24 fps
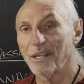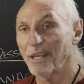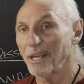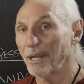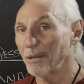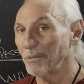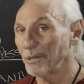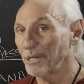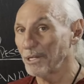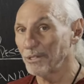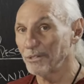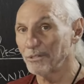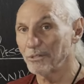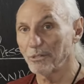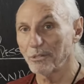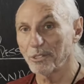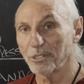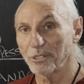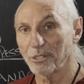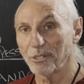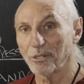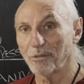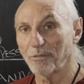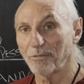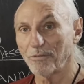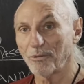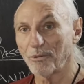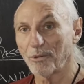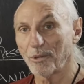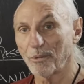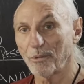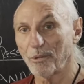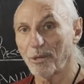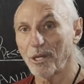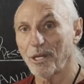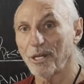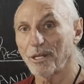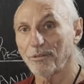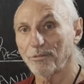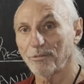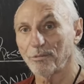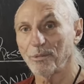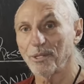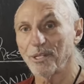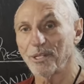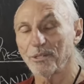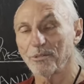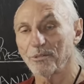And we can do it to the four
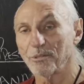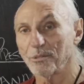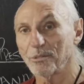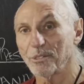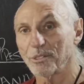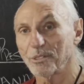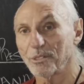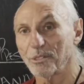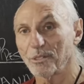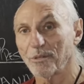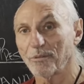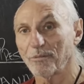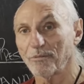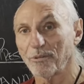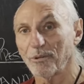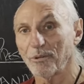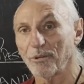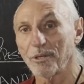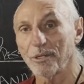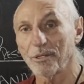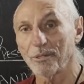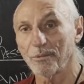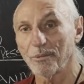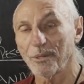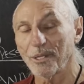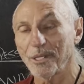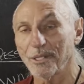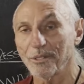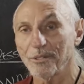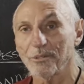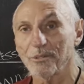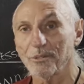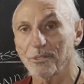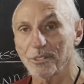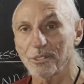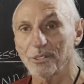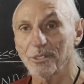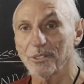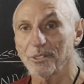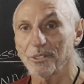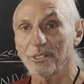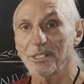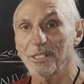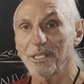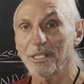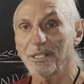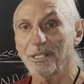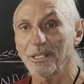walls, we can do it to the floor, we can do it to the
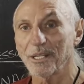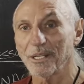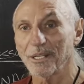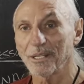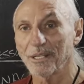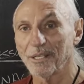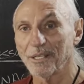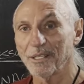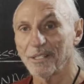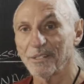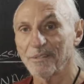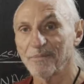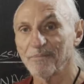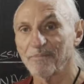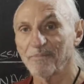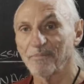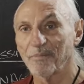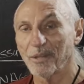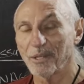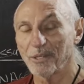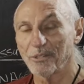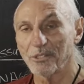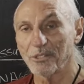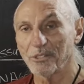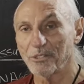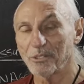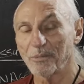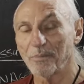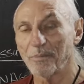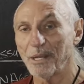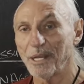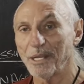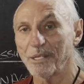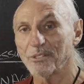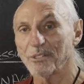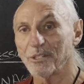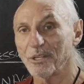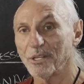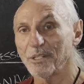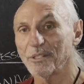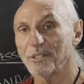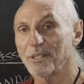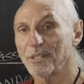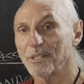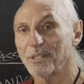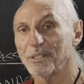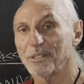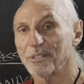ceiling. It just depends on
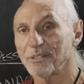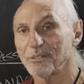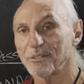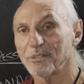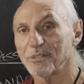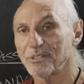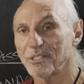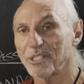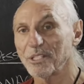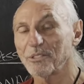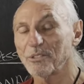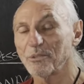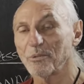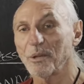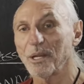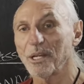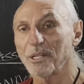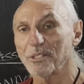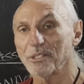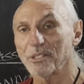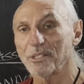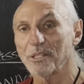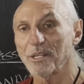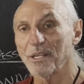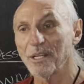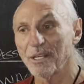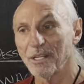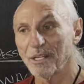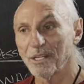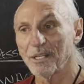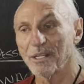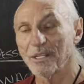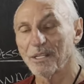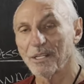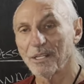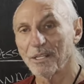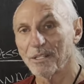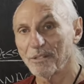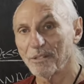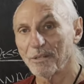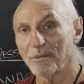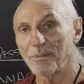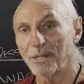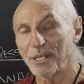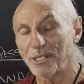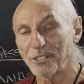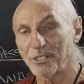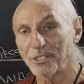the situation,
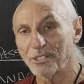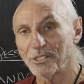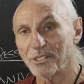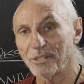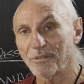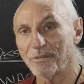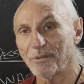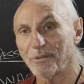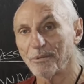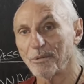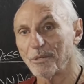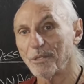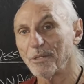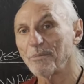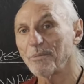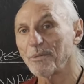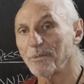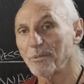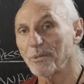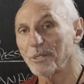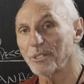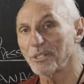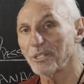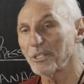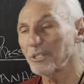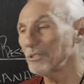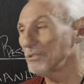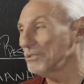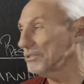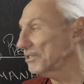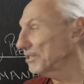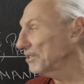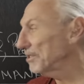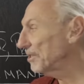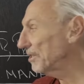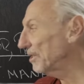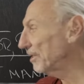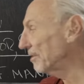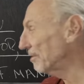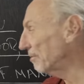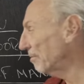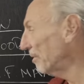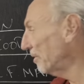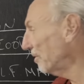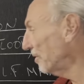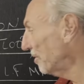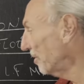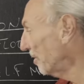dimensions of the room, and what the usage is, what